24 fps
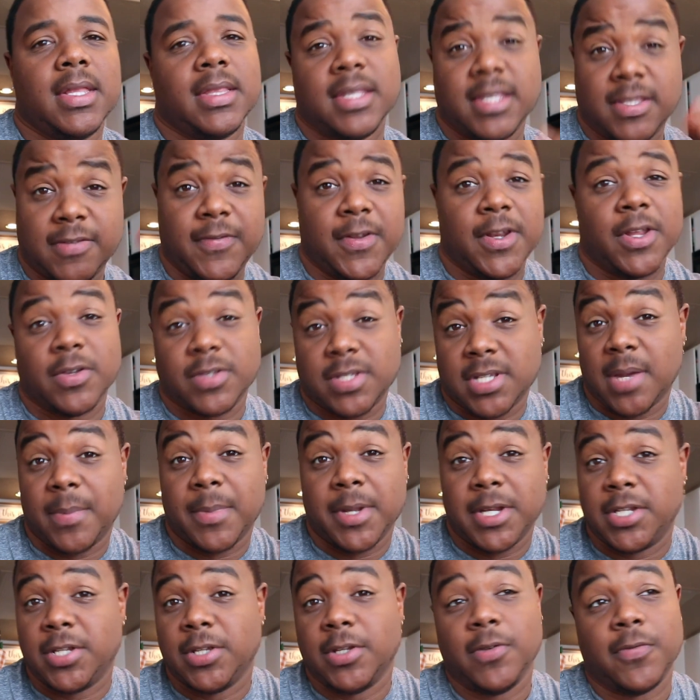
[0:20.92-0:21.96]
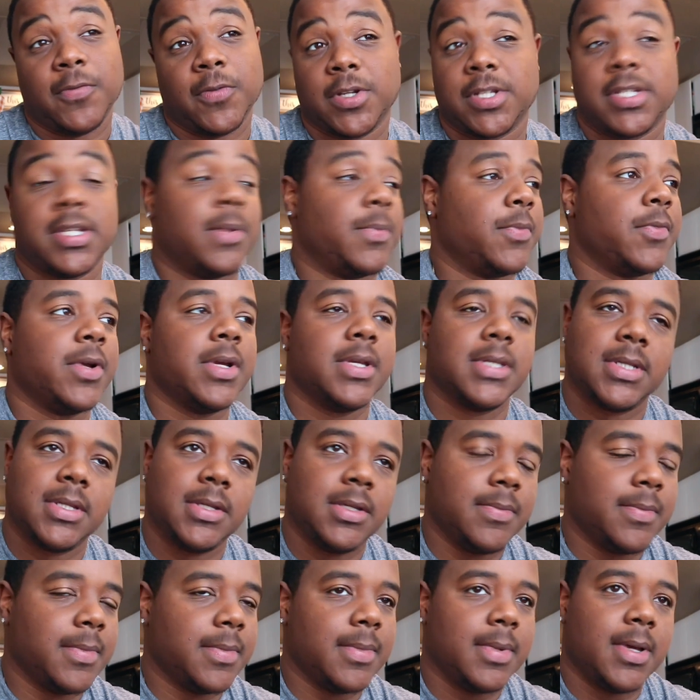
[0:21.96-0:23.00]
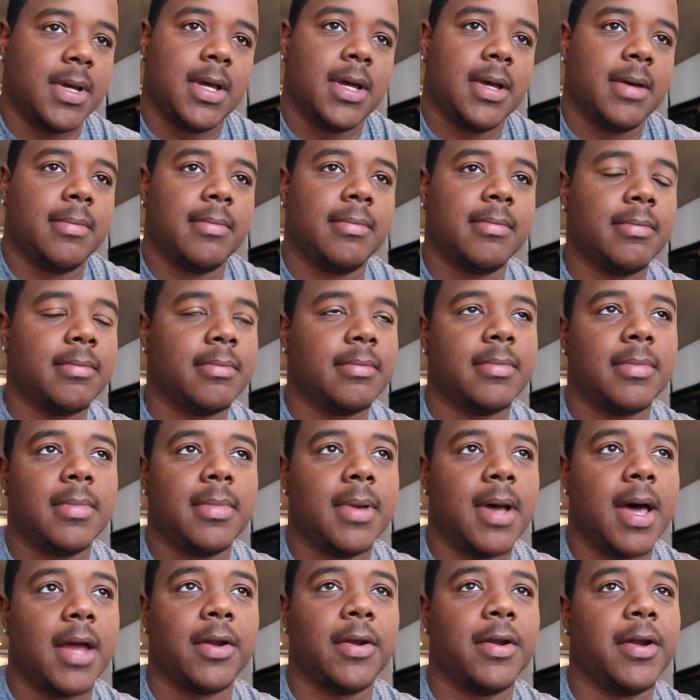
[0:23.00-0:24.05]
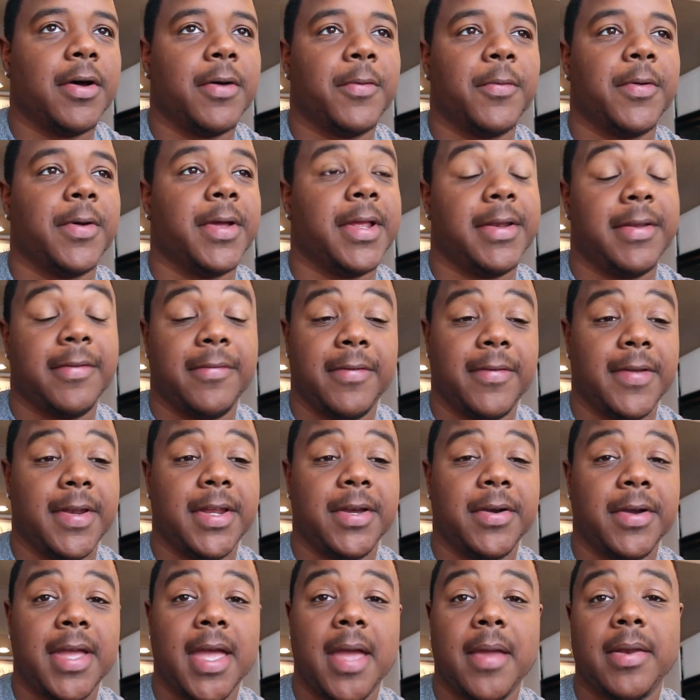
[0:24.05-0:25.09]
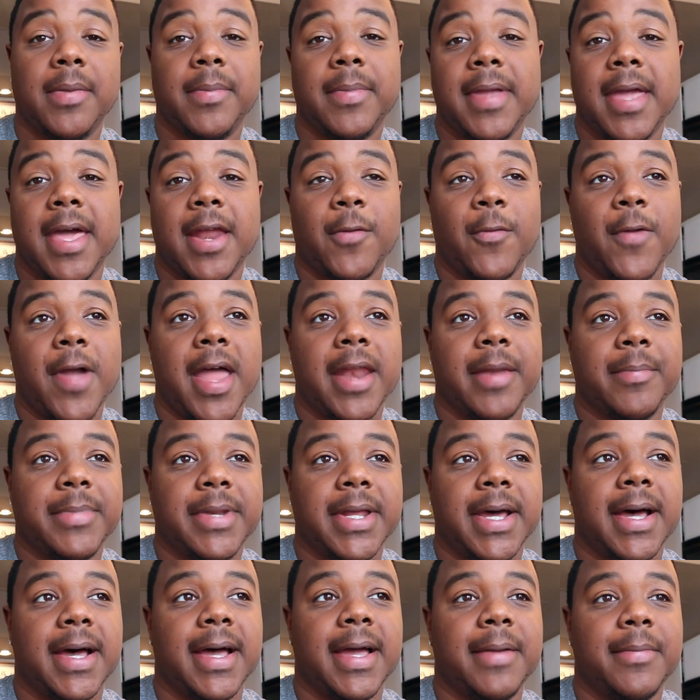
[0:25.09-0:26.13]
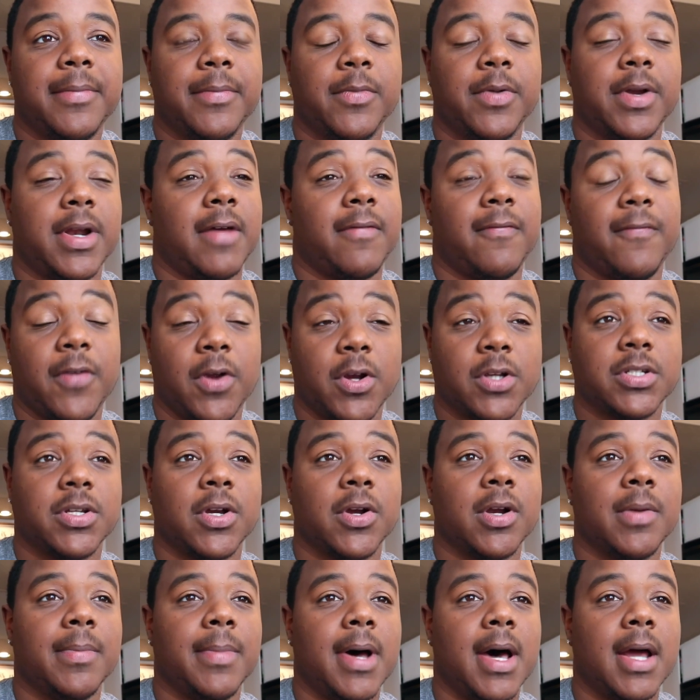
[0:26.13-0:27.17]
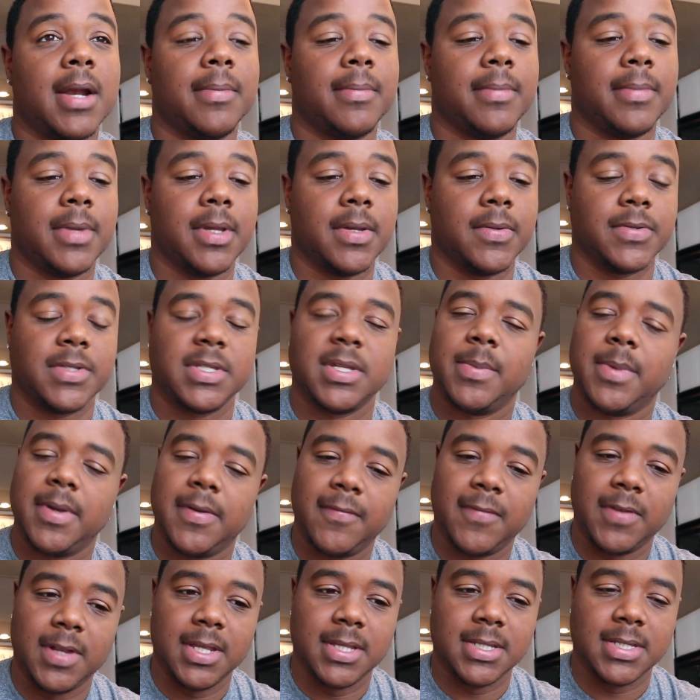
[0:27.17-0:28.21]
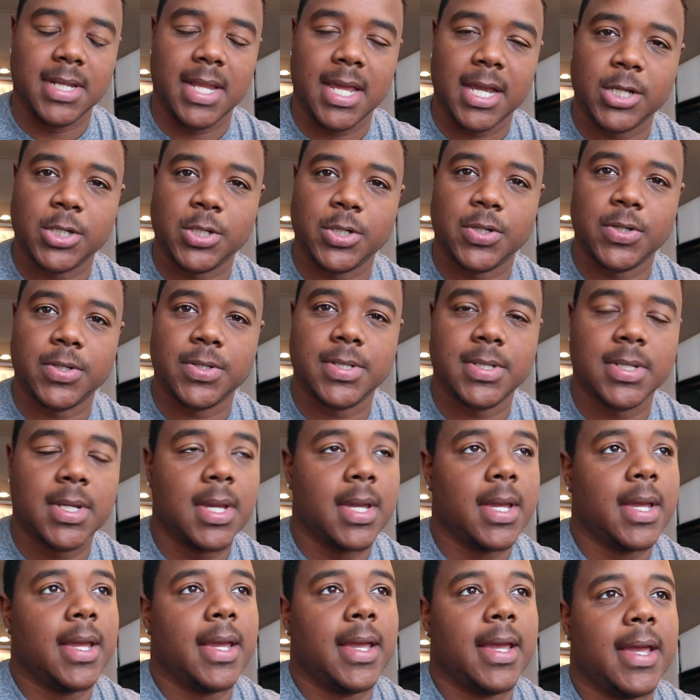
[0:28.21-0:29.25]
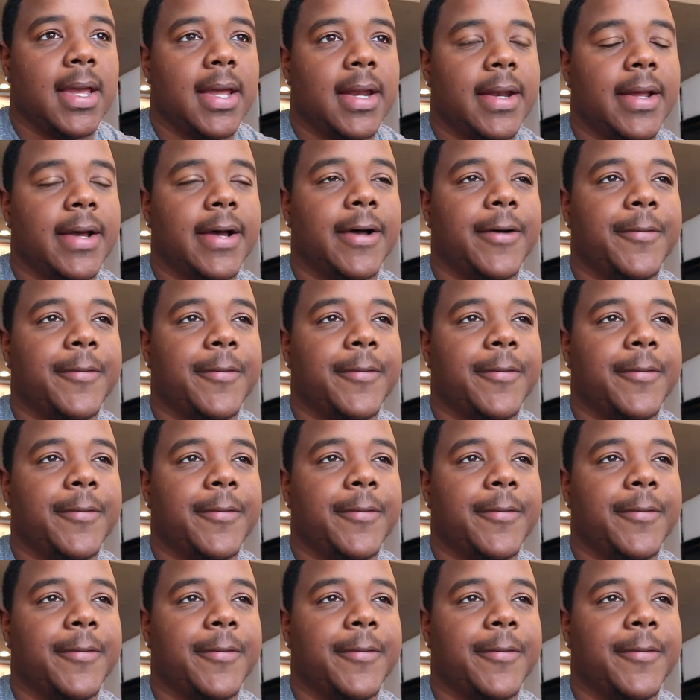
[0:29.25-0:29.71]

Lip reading: this video is coming to you for some reason. I don't know. The video came to me at a random time when I first heard about him. It was some of his lectures, and